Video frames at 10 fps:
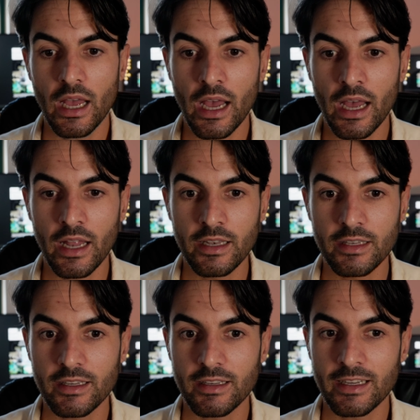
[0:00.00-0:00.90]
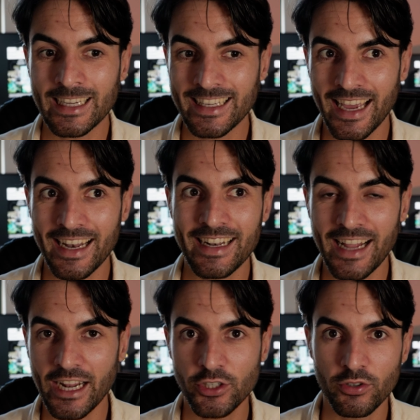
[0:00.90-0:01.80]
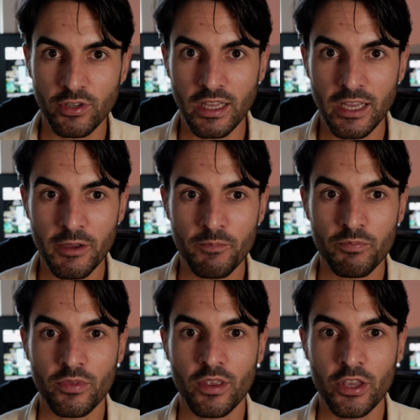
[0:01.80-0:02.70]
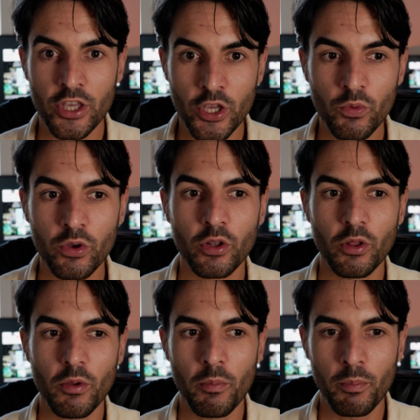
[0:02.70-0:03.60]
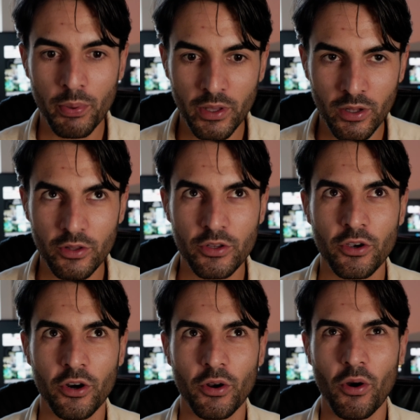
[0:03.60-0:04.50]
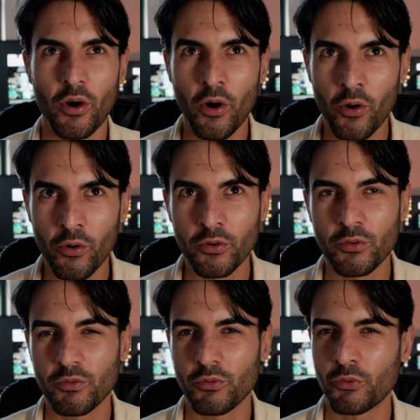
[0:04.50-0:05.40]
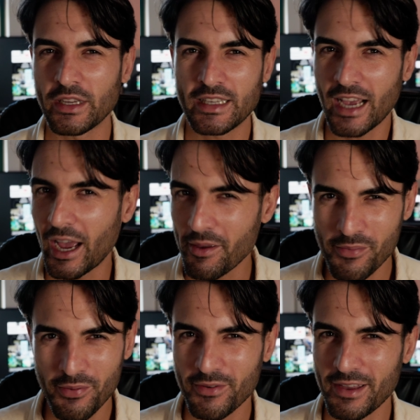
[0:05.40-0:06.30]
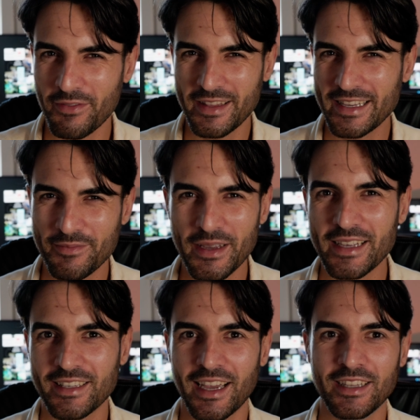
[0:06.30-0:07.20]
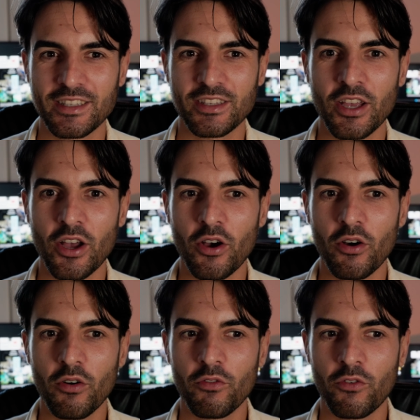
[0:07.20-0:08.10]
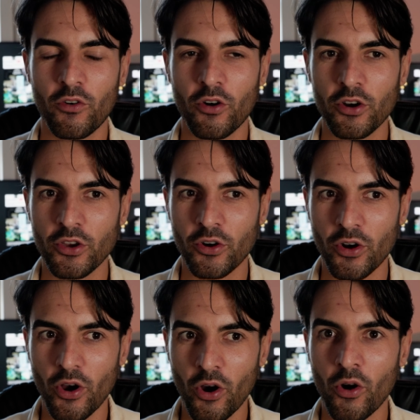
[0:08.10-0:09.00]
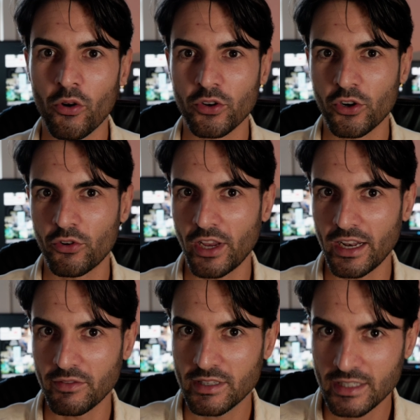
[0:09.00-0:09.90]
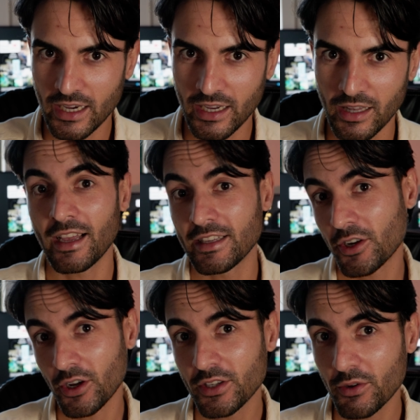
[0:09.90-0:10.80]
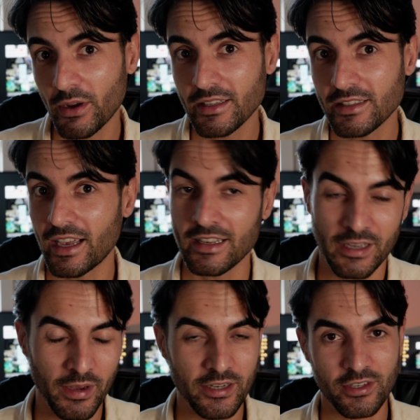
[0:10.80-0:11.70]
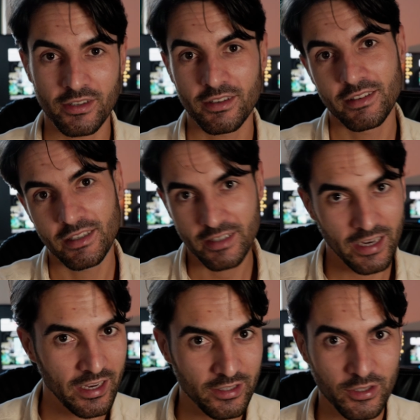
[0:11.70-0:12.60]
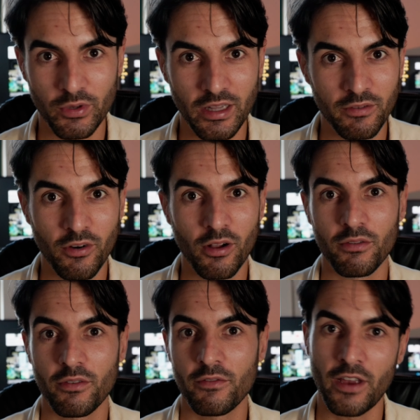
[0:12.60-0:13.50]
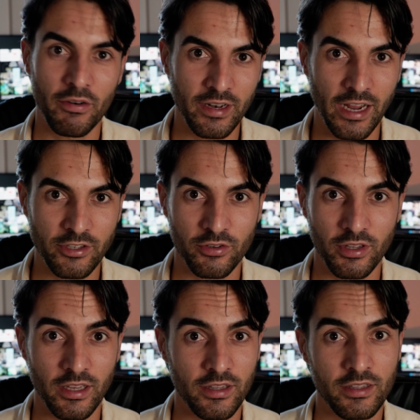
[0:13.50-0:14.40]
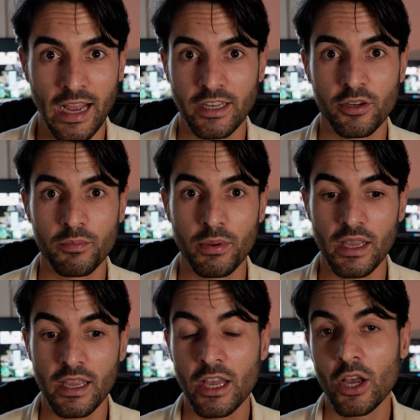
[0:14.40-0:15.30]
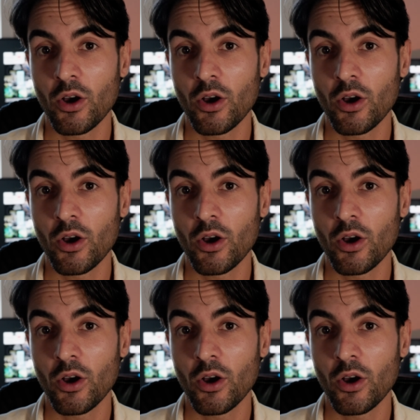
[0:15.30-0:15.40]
and again, naturally, you will build your own recipe, if this makes sense, for your own creative style. As a consequence, as I mentioned, the skills will evolve very naturally. That could be